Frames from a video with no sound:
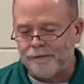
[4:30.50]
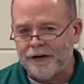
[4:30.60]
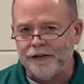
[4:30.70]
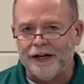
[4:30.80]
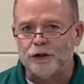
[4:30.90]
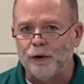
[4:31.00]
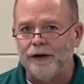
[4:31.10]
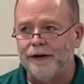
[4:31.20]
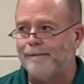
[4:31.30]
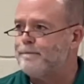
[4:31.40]
And that's
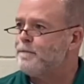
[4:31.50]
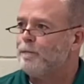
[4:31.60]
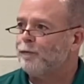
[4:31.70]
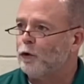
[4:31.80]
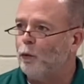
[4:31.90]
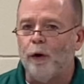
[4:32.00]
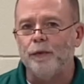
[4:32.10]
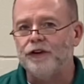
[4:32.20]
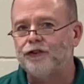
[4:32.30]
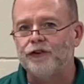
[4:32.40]
really what
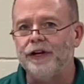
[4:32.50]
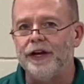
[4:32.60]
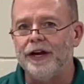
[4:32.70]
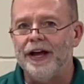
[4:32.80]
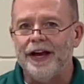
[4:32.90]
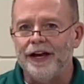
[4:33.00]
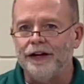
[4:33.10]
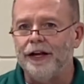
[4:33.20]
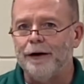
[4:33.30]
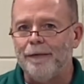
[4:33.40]
we see in
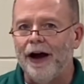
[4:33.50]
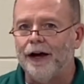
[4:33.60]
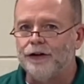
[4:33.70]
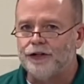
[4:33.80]
Nehemiah